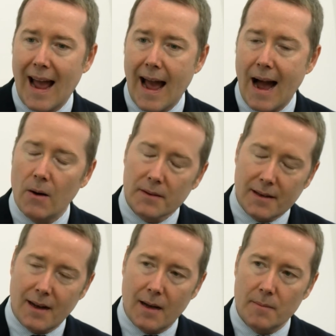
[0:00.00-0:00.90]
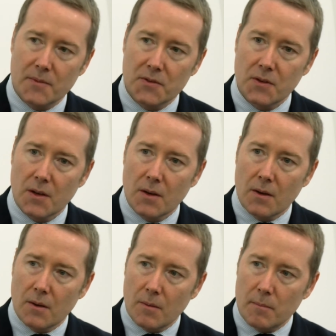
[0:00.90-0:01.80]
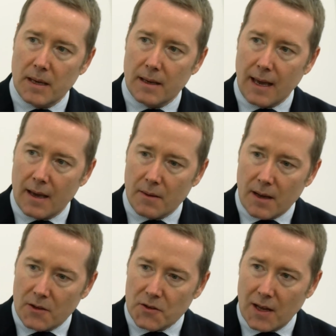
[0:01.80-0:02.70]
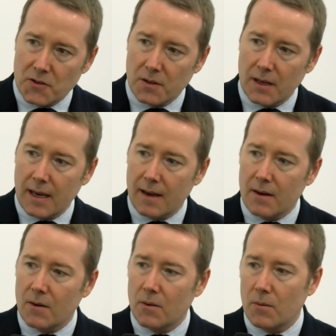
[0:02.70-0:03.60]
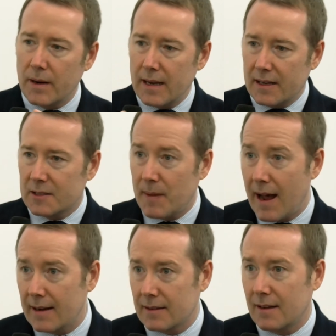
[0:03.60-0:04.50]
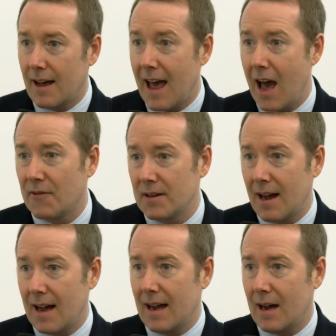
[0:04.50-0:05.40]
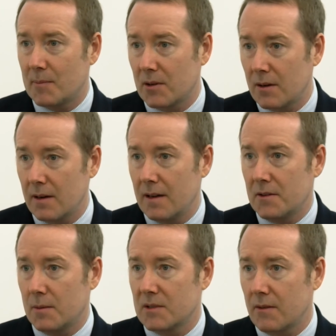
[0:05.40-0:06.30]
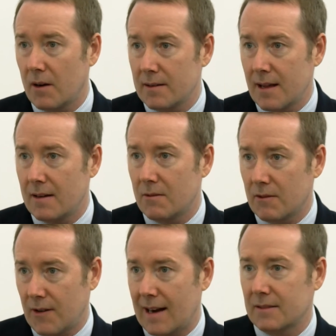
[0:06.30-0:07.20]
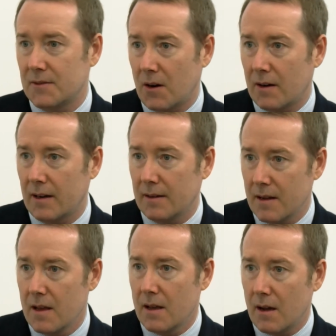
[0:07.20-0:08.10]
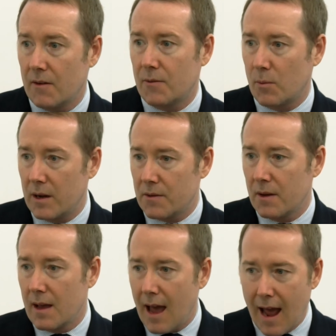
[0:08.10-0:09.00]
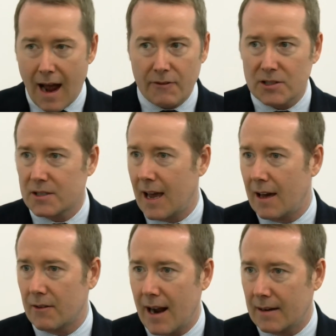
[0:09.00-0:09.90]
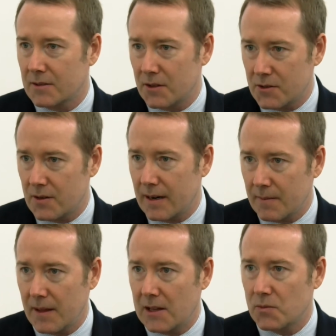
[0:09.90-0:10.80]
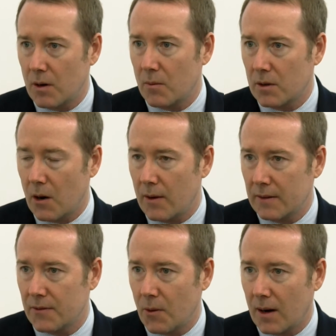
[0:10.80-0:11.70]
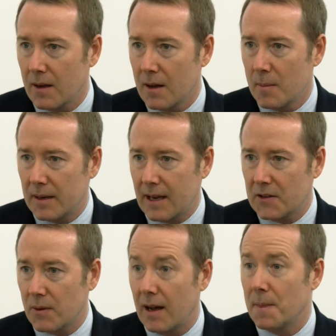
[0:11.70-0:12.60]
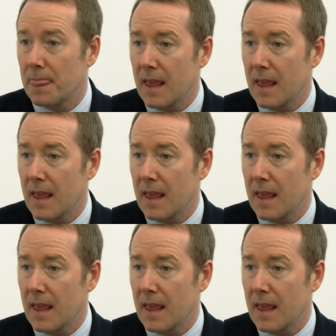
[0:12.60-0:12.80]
outcomes being essentially, we expect a half a diopter in terms of our intended refractive target with average cataract surgery. That's what we're going for. But guess what?